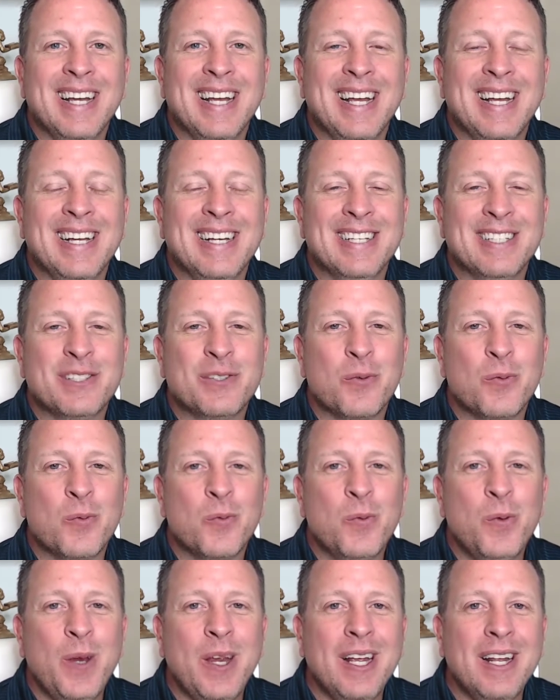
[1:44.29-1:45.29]
is
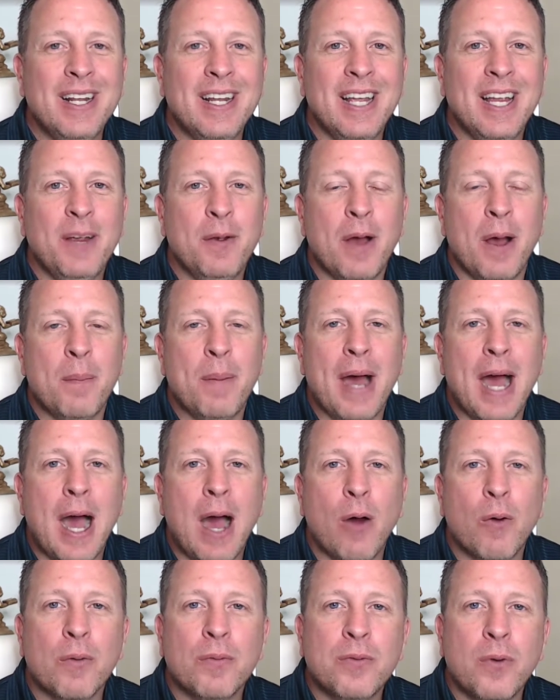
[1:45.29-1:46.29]
really a
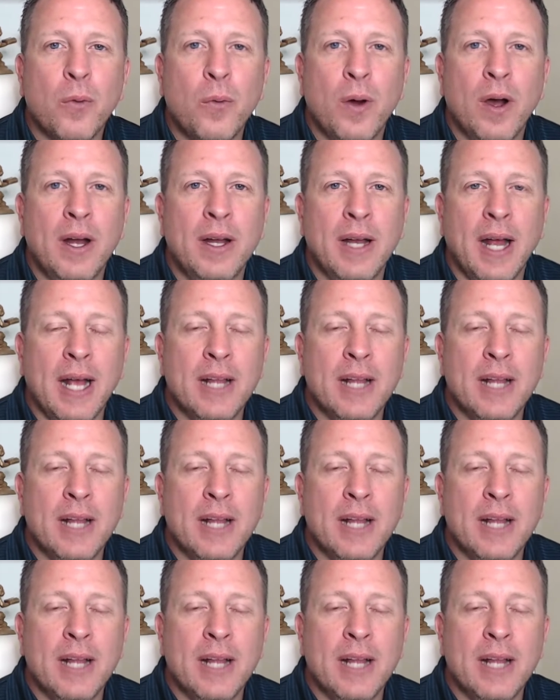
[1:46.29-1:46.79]
powerful one.